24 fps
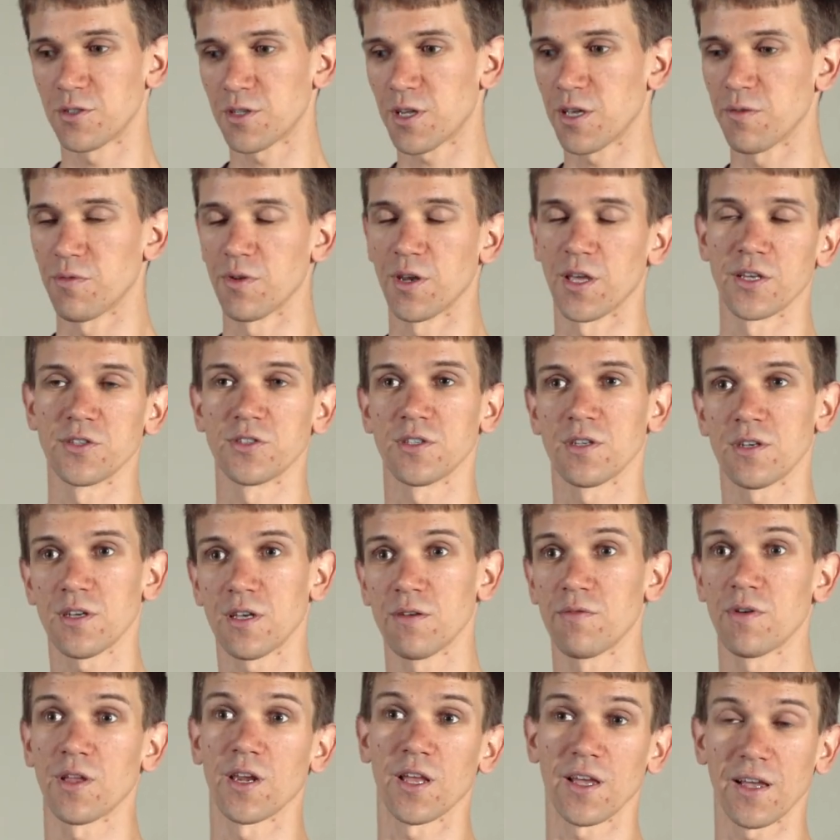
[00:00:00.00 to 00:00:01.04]
giving
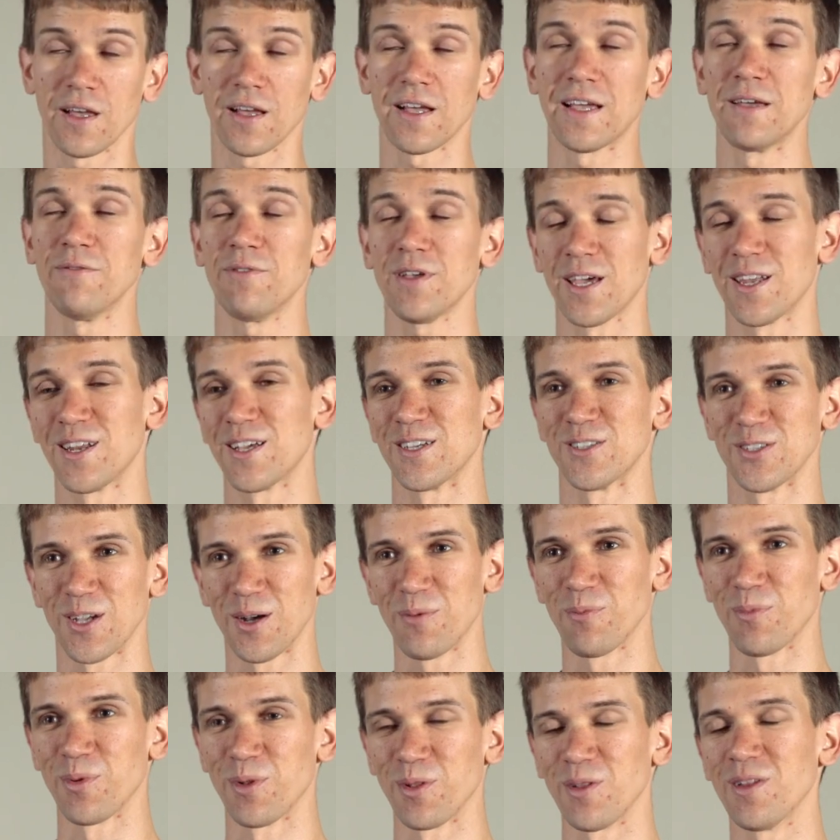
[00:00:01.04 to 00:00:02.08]
an
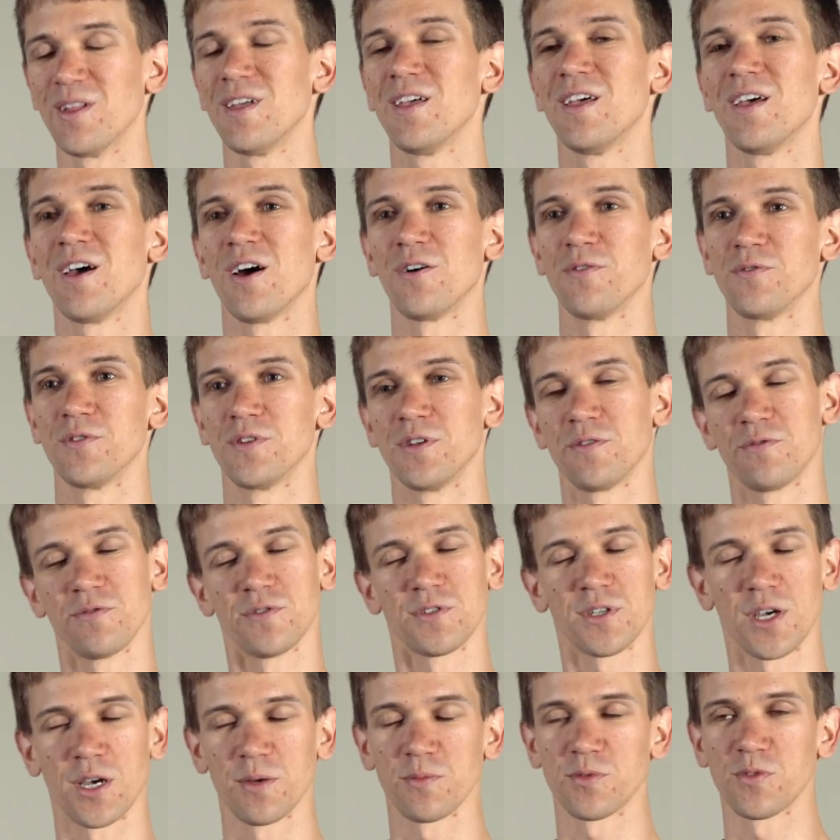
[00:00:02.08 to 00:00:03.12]
example of the
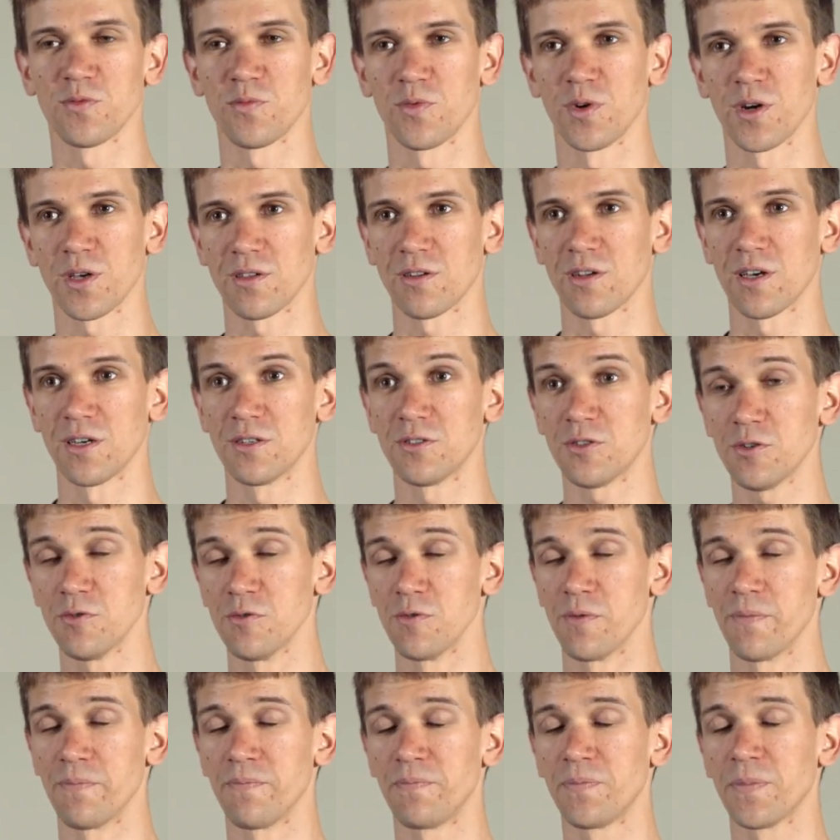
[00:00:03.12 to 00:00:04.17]
different types of work that I
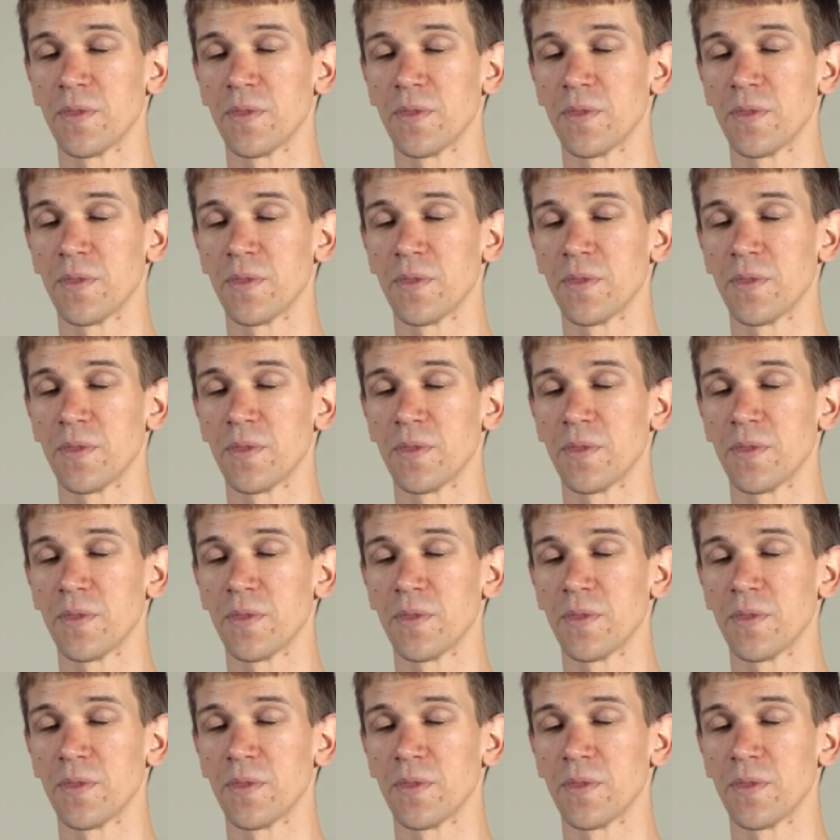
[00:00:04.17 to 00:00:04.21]
do.